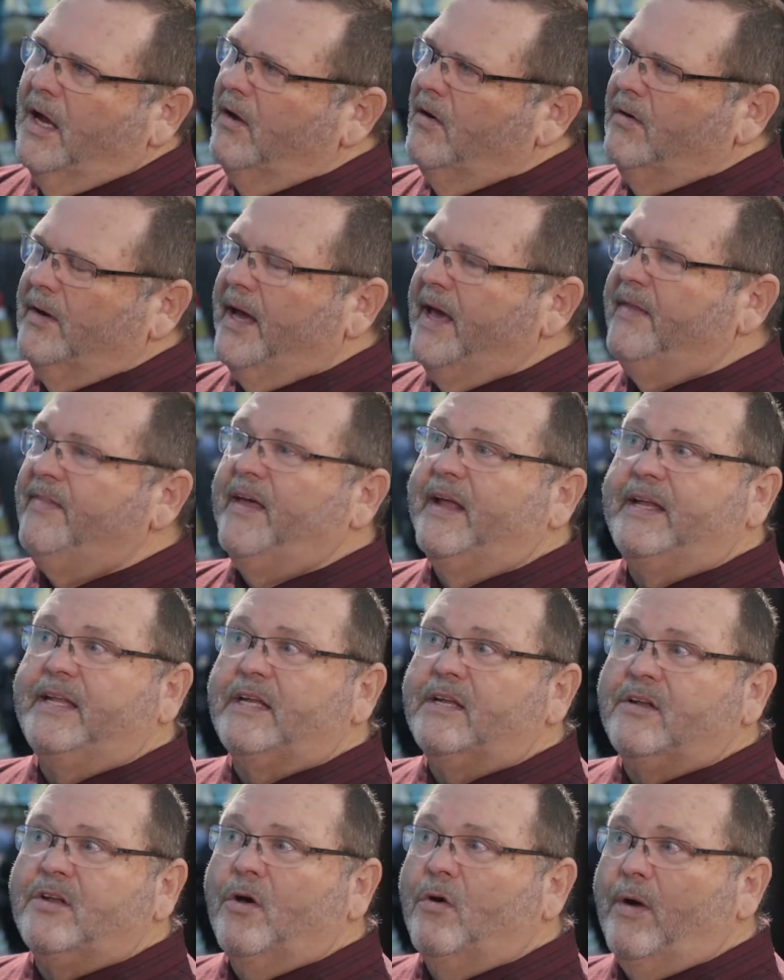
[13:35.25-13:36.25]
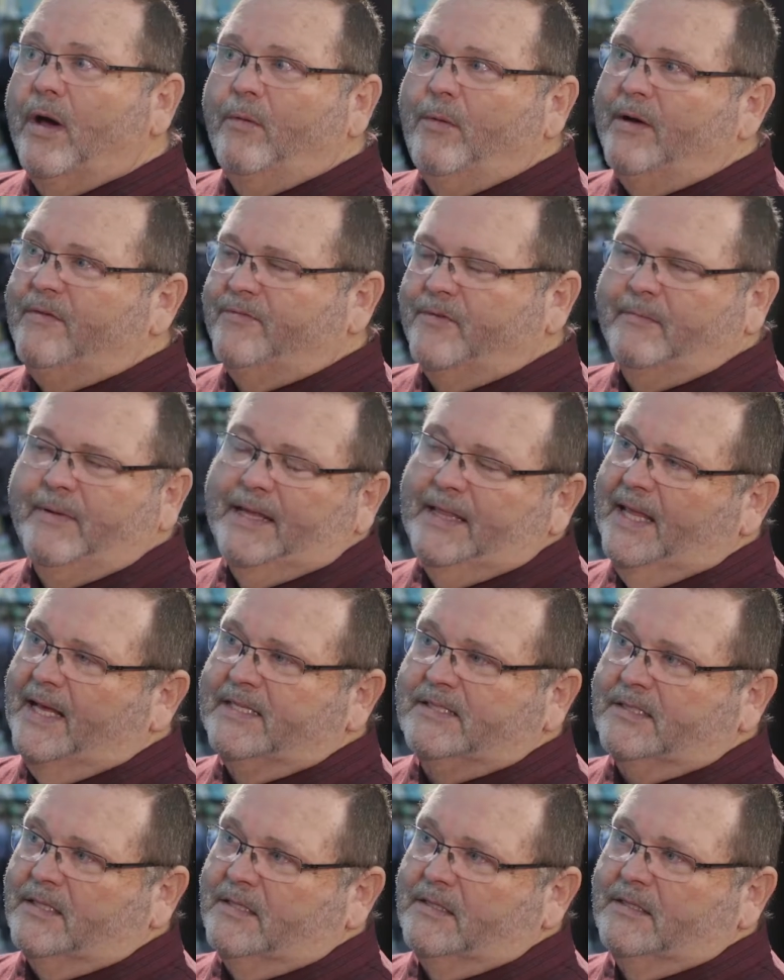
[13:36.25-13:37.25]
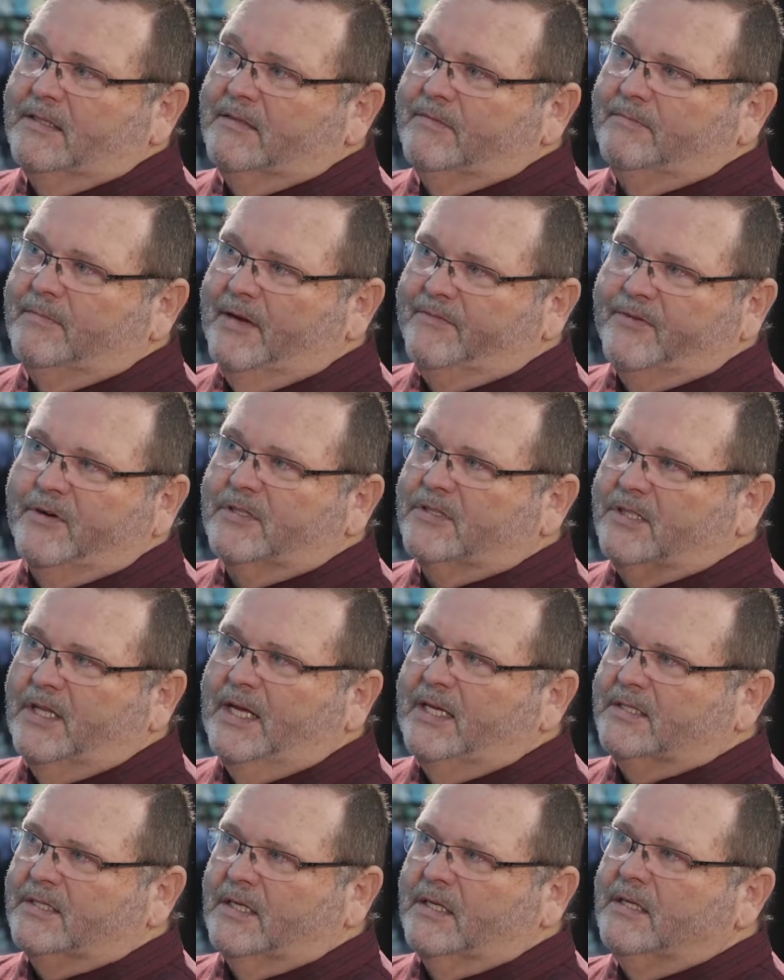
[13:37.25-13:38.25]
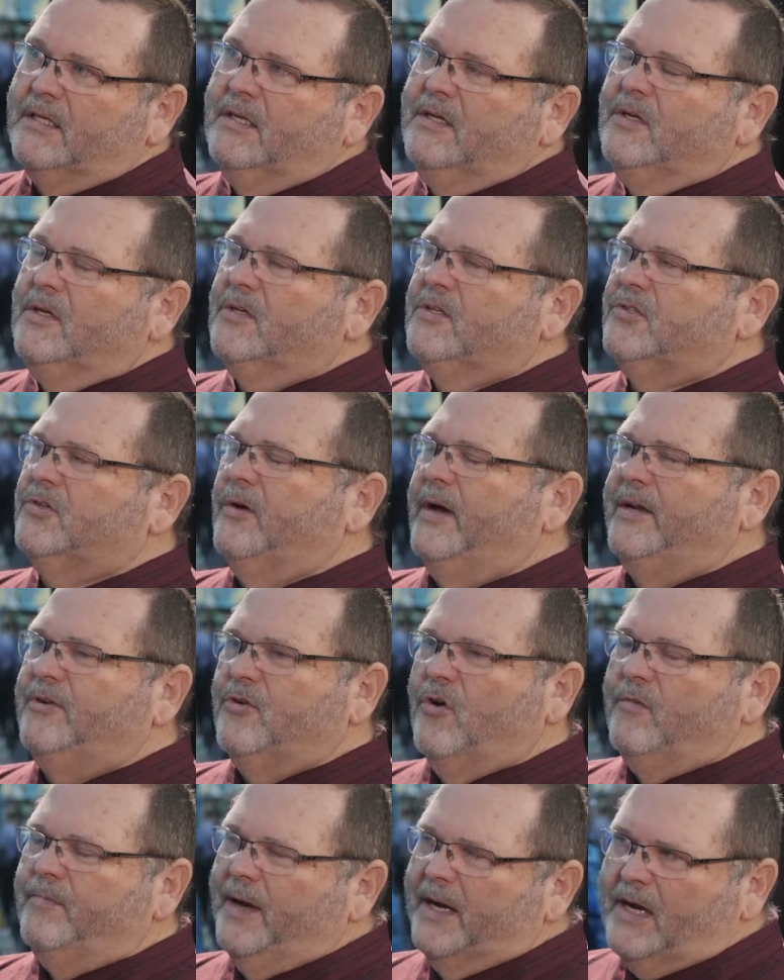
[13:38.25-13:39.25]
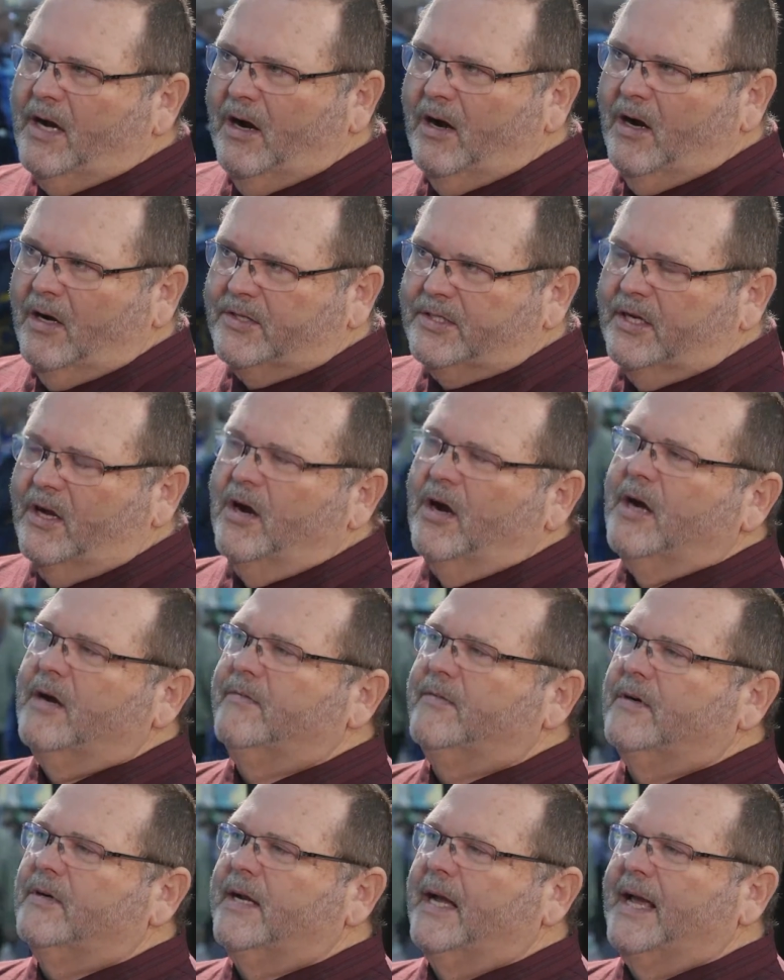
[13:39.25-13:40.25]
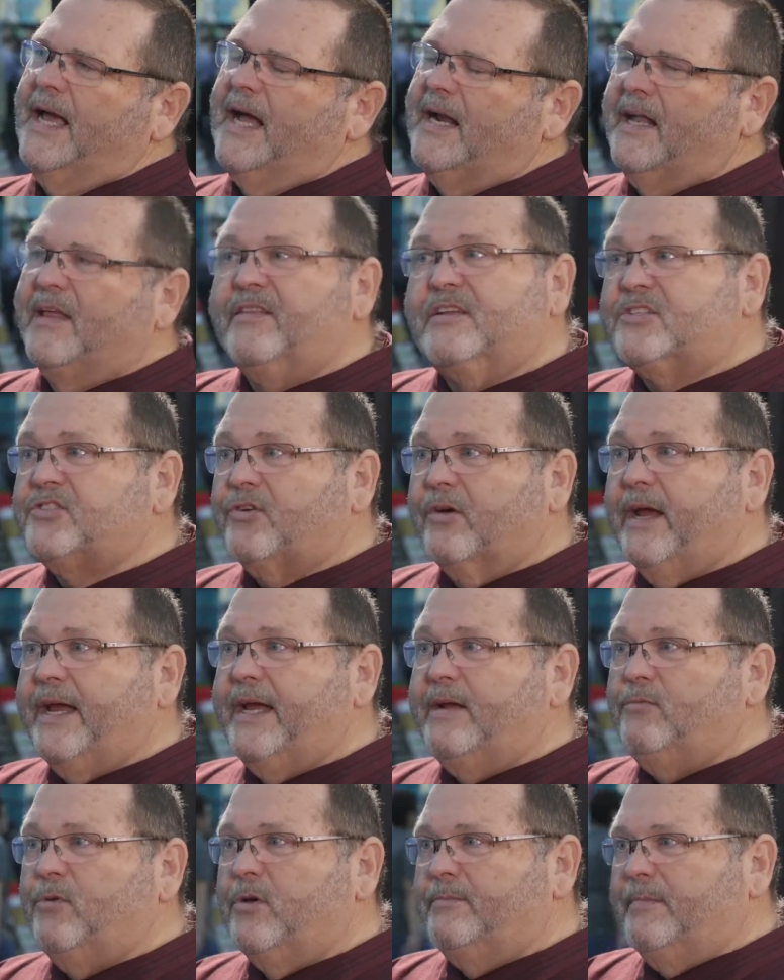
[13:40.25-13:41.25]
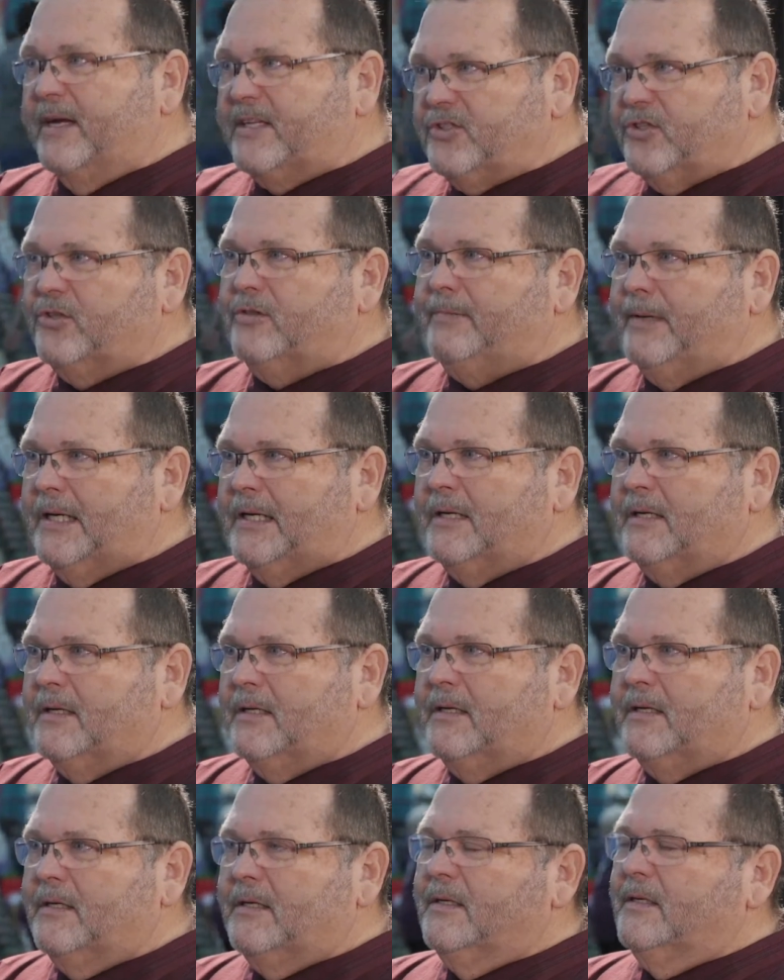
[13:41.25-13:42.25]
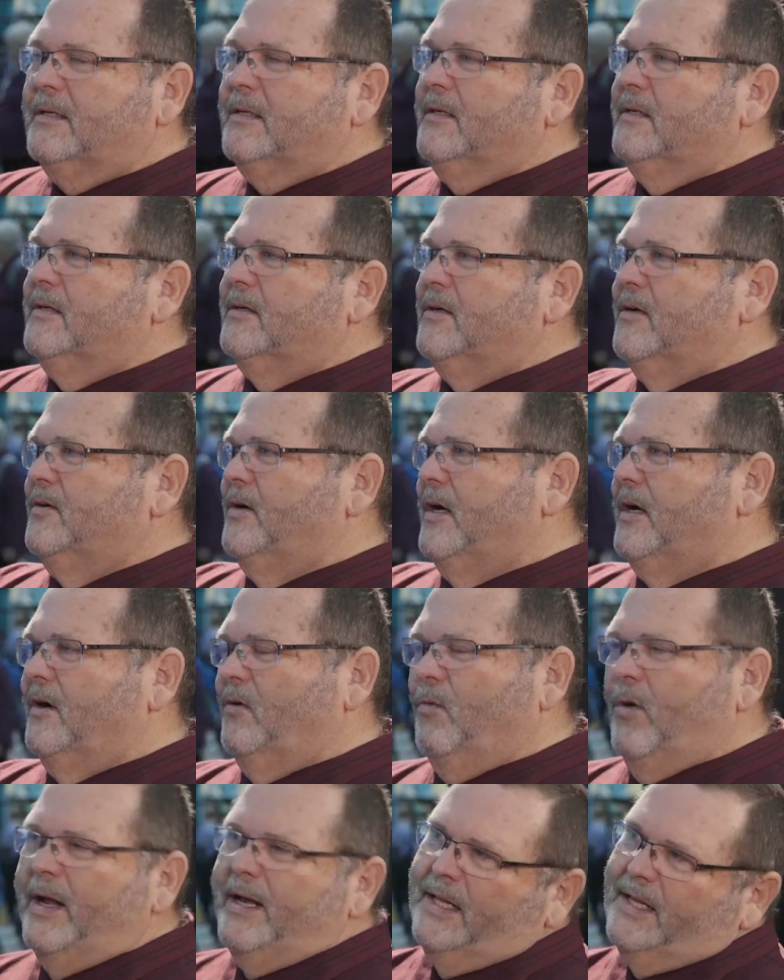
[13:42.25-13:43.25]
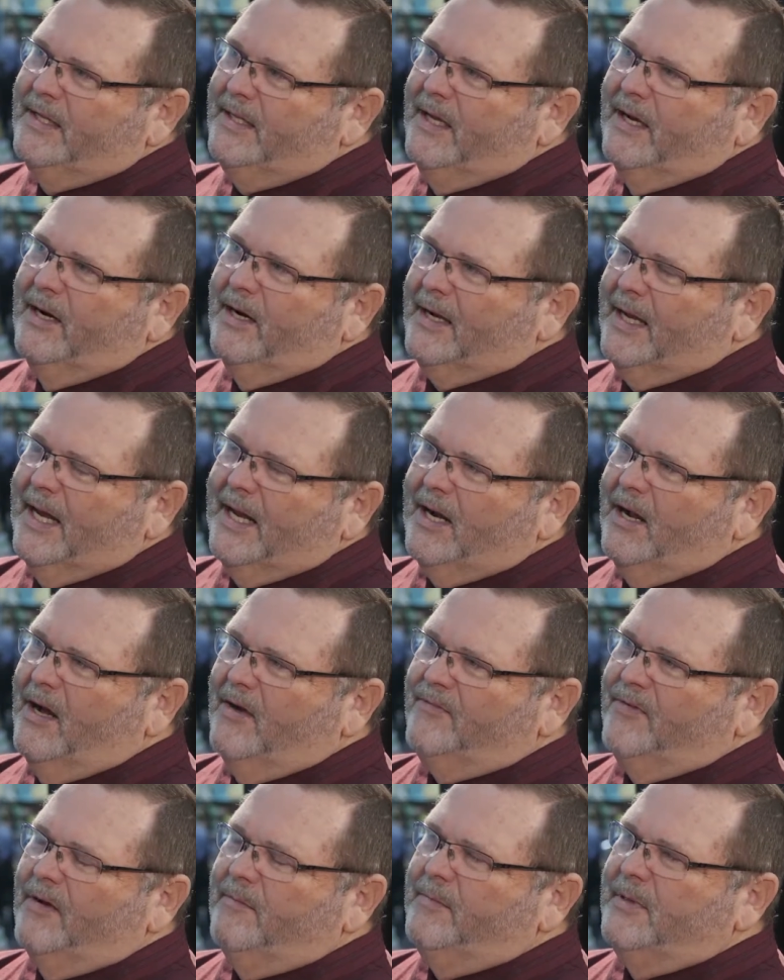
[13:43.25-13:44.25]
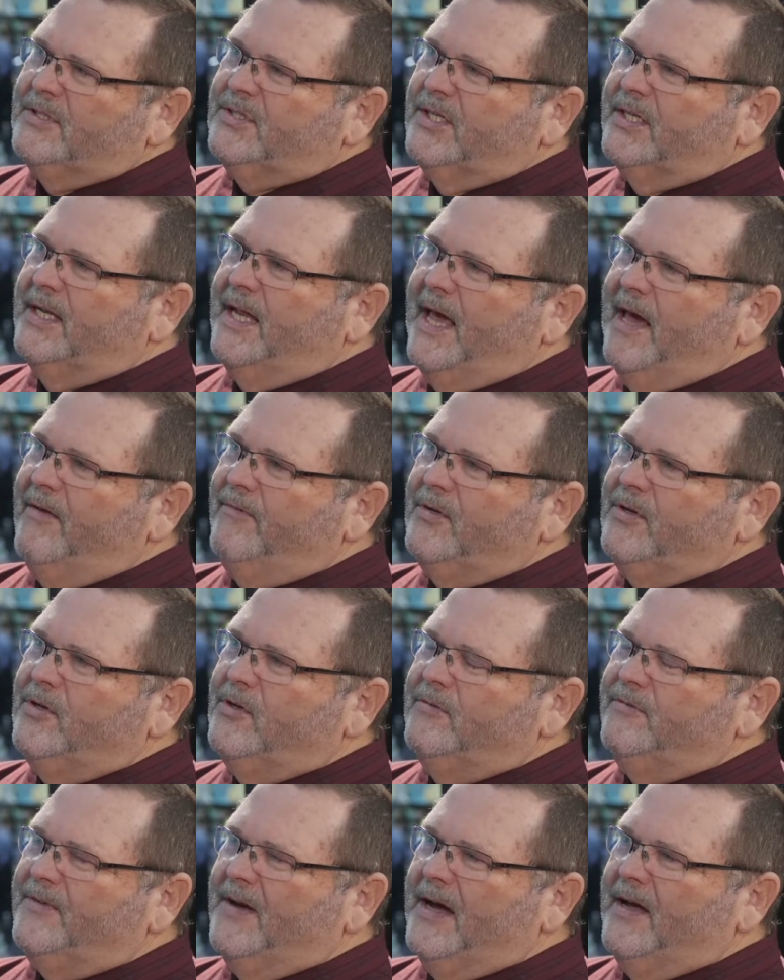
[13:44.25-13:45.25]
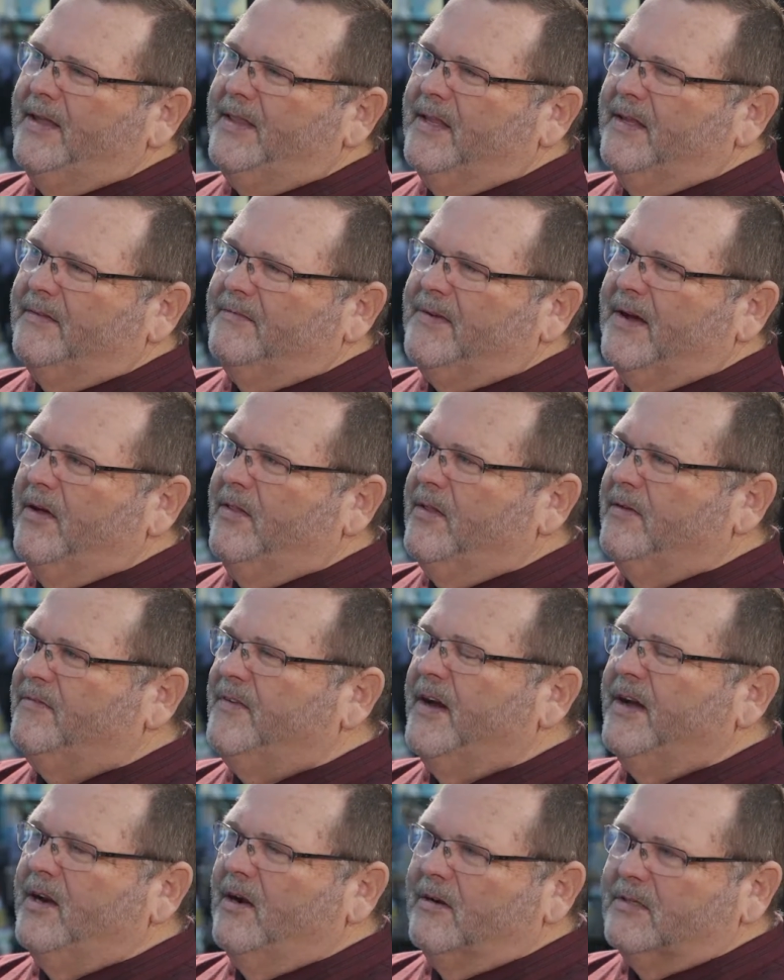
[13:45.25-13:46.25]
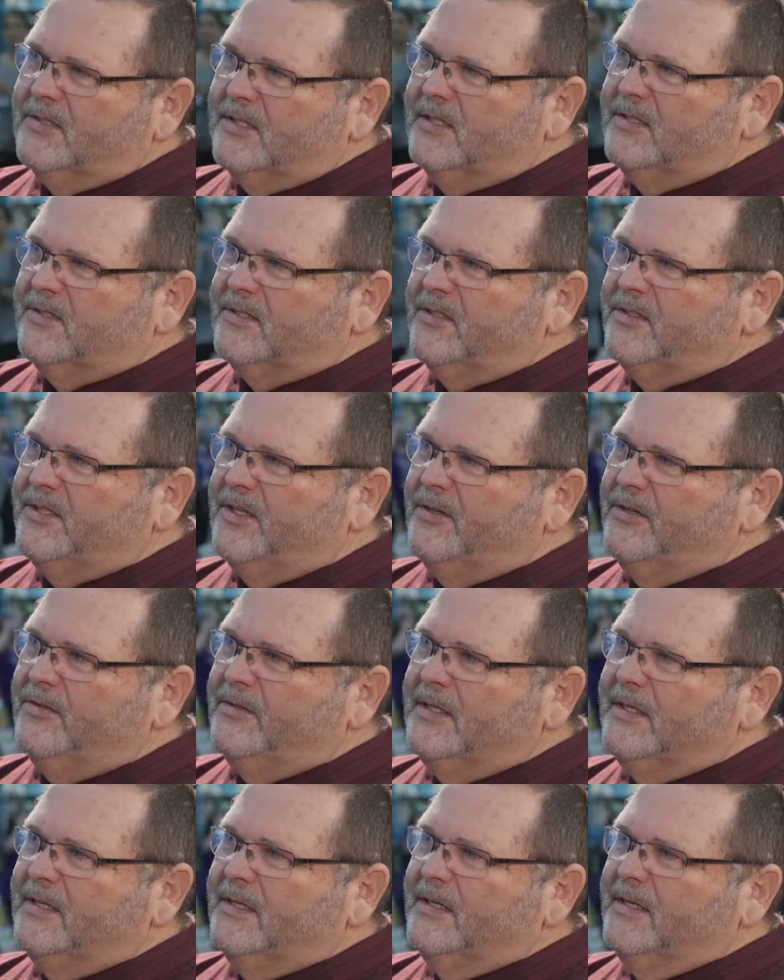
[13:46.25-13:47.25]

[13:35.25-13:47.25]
no, and they didn't know I went for my lesson, my oh, first man. lesson. So I drove my car to Harvard. I got on the train with my tuba. Uh, went in there, got off on Michigan Avenue, found found the Fine Arts Institute,